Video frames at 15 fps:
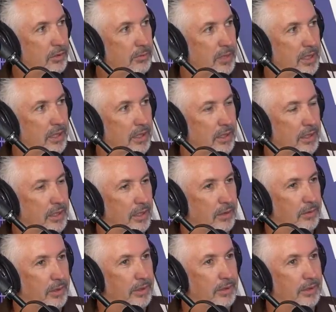Yeah. Oh my God, I can't
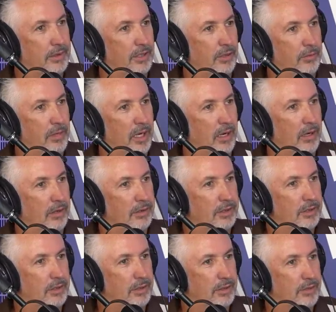wait to tell my
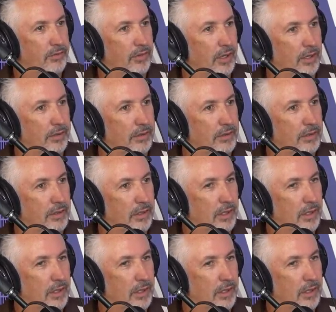arsonist friends.